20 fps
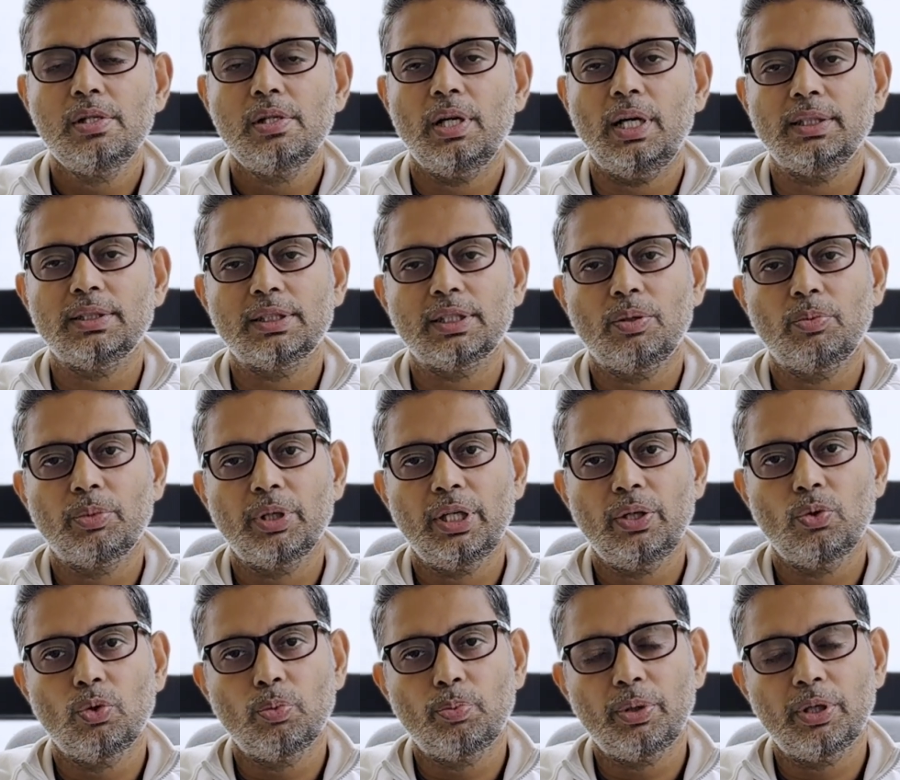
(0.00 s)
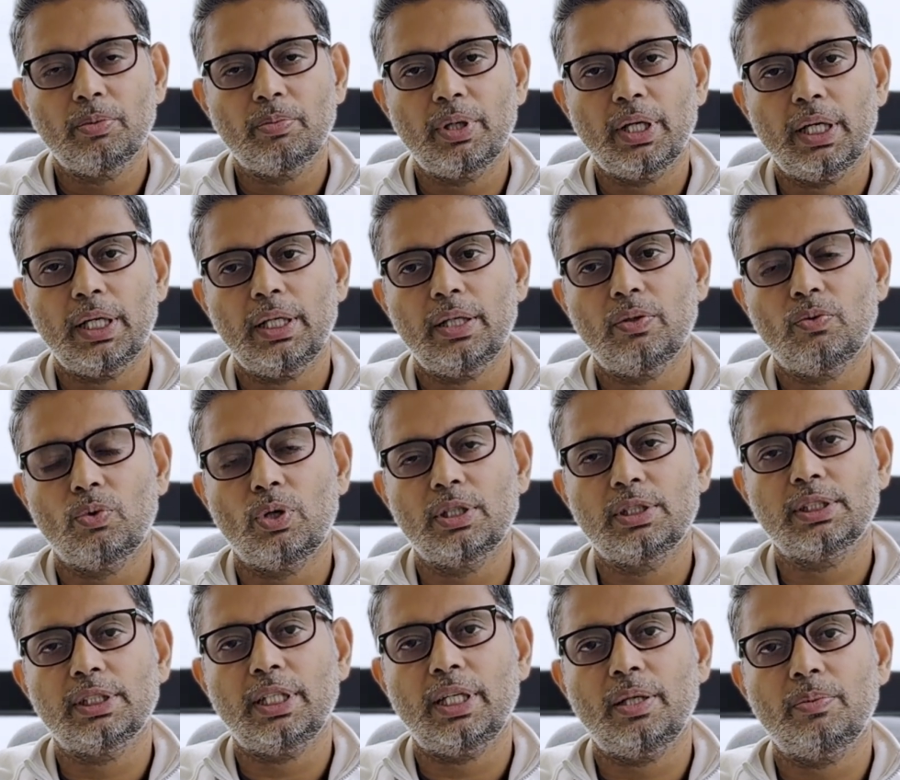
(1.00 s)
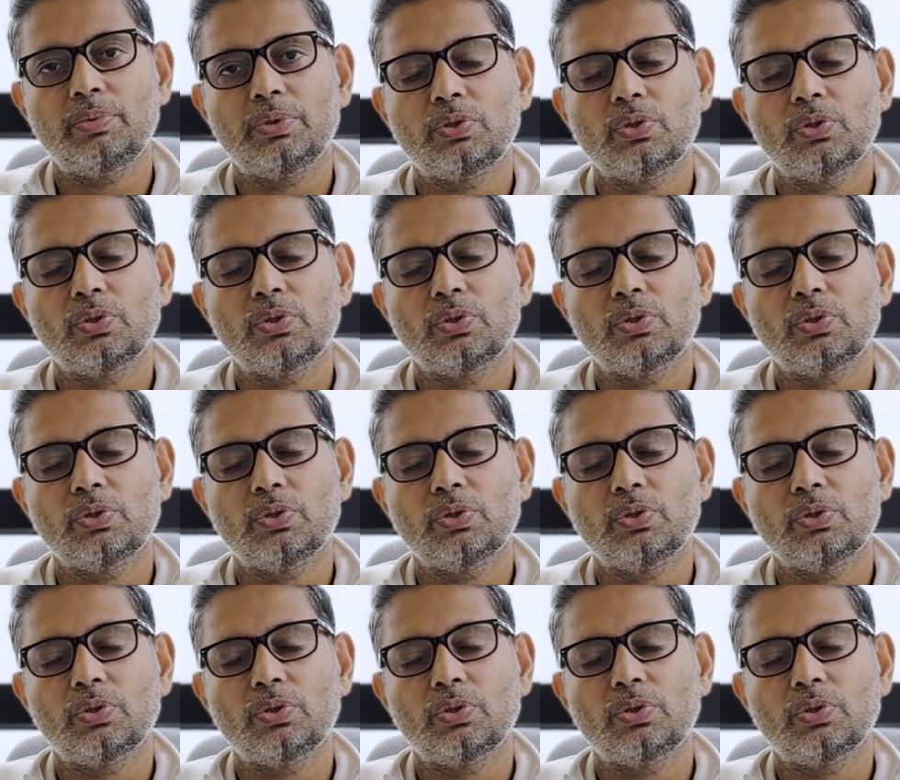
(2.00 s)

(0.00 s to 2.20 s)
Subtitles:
Has somebody opened my WhatsApp?